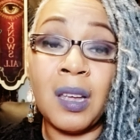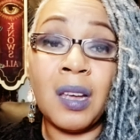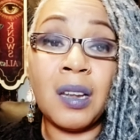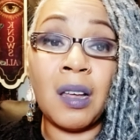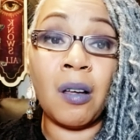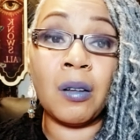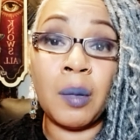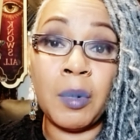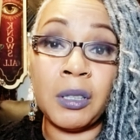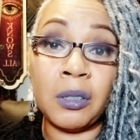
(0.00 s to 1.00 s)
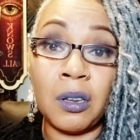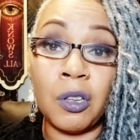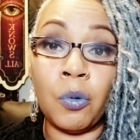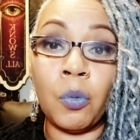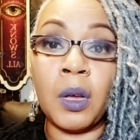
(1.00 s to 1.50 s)
Now, let me tell
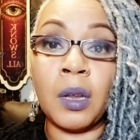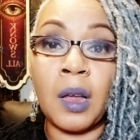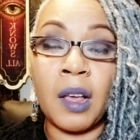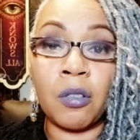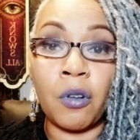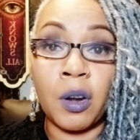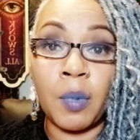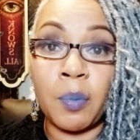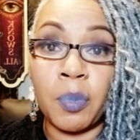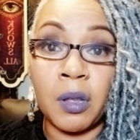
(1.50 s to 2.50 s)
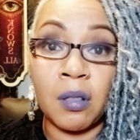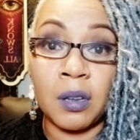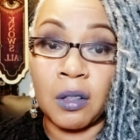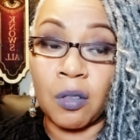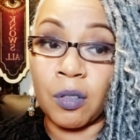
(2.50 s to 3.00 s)
you, when I started my
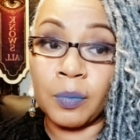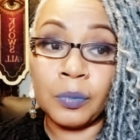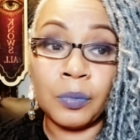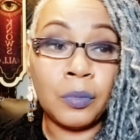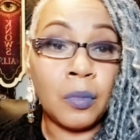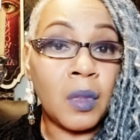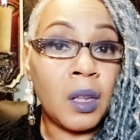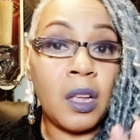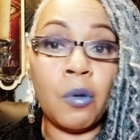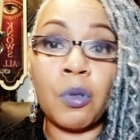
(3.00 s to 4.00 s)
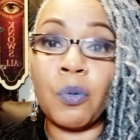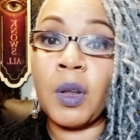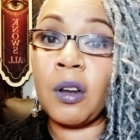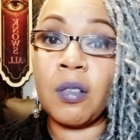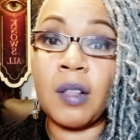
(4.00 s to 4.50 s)
business, it was one
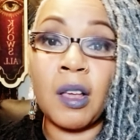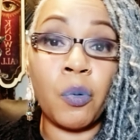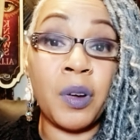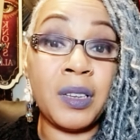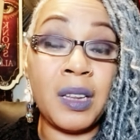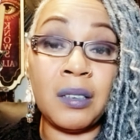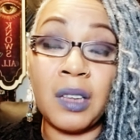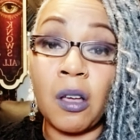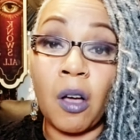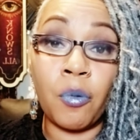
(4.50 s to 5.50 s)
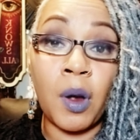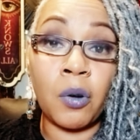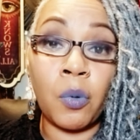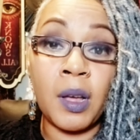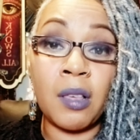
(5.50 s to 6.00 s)
of those things where it didn't take off right
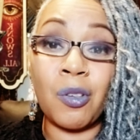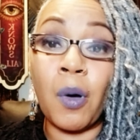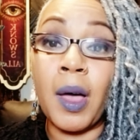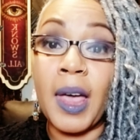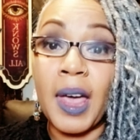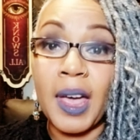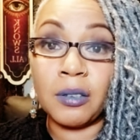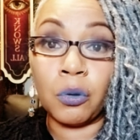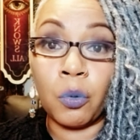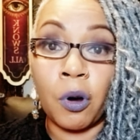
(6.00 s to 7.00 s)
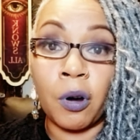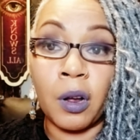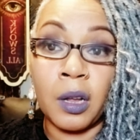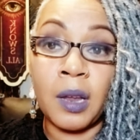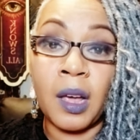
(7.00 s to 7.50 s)
away. So I had to
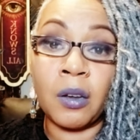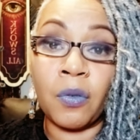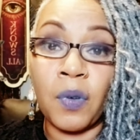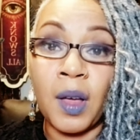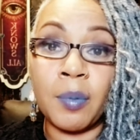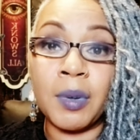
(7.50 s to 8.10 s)
work a 9-to-5 to